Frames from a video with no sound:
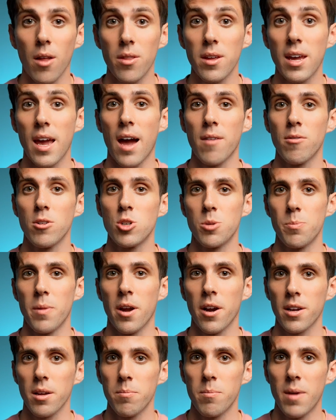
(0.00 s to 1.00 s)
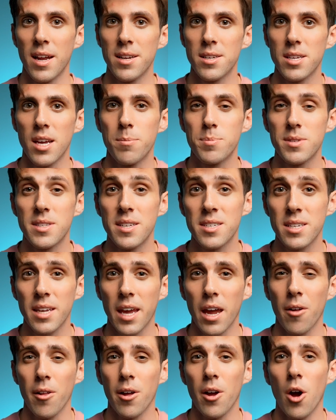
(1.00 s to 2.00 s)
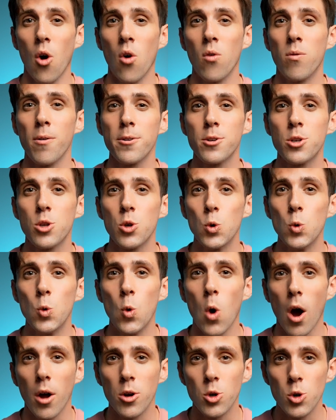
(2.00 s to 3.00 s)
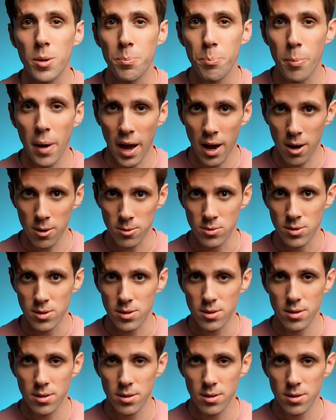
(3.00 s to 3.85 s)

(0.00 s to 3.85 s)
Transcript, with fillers: the average American man tips the scale at over 200 pounds.